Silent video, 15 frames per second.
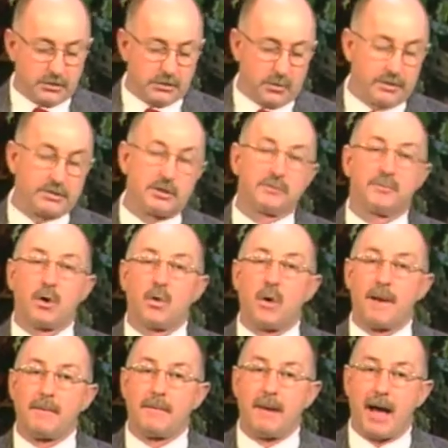So what's this
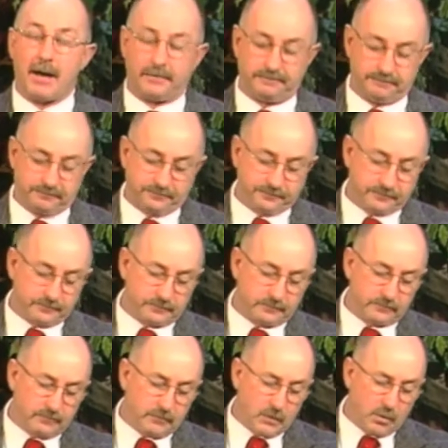program about?
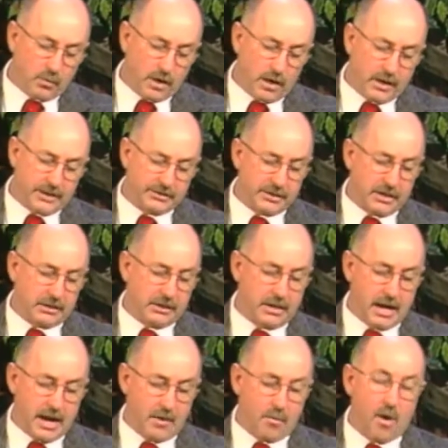Well, as Helen
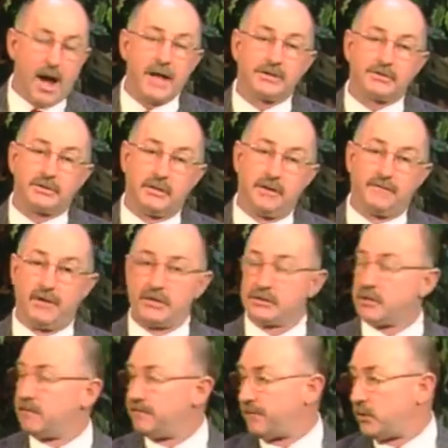and I watched the
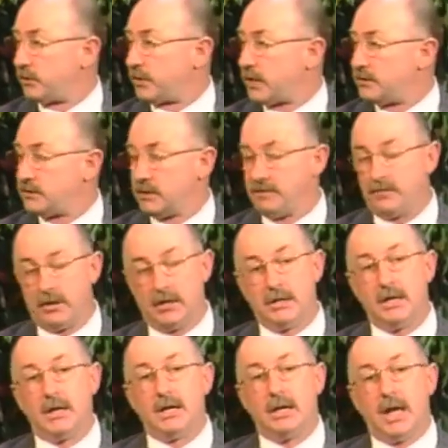events unfold on
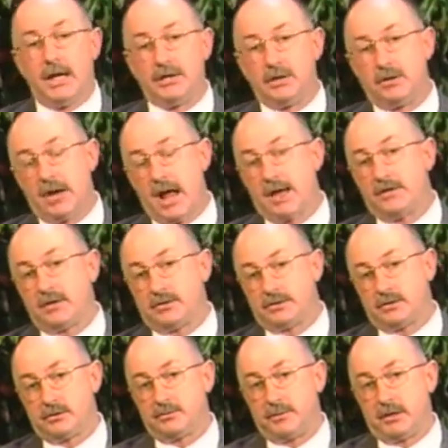TV, and you know, now that
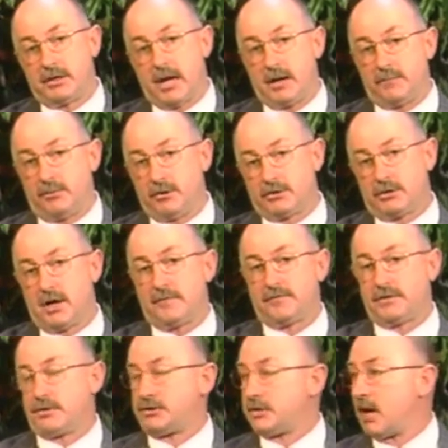it's just been kind of pushed
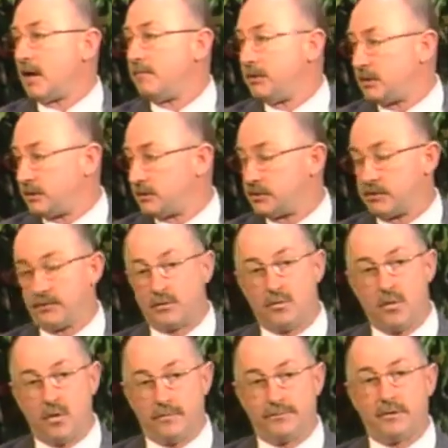off to the side because of the
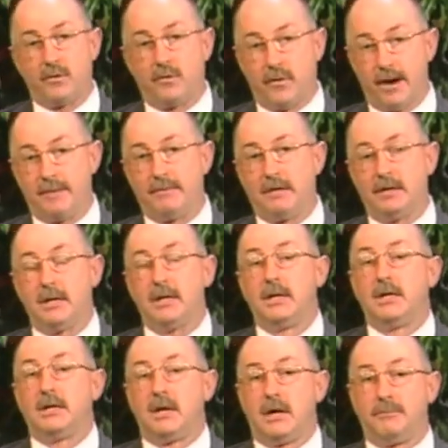war programming,
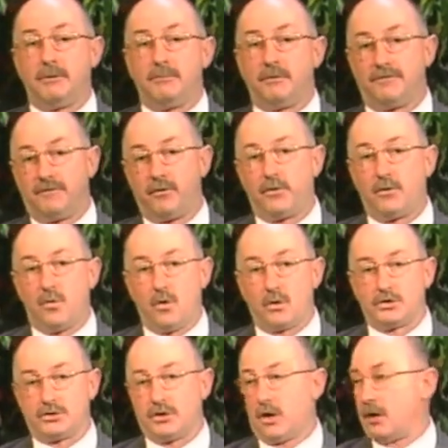but before the
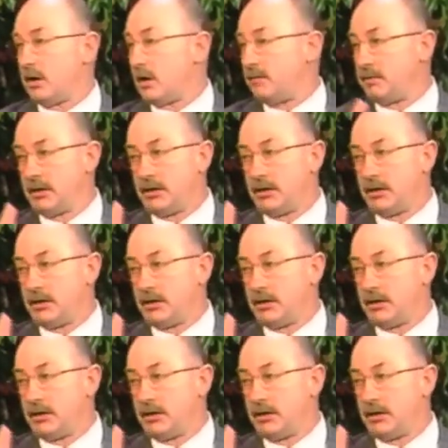war started, I